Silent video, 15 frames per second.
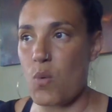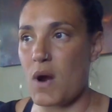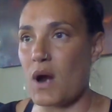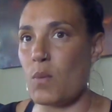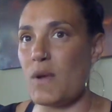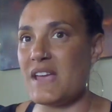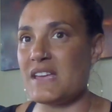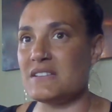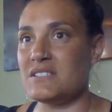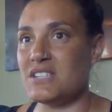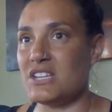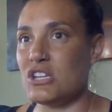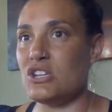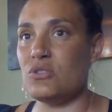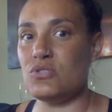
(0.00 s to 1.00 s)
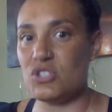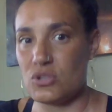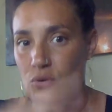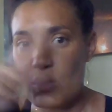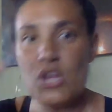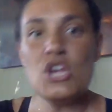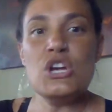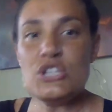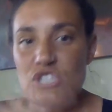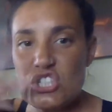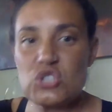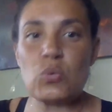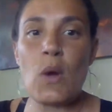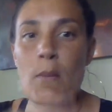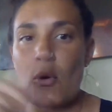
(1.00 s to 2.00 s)
where we continue to
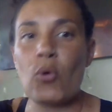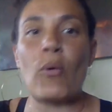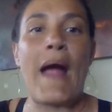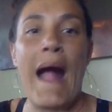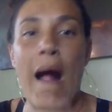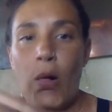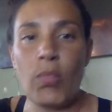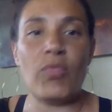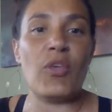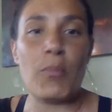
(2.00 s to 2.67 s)
swim around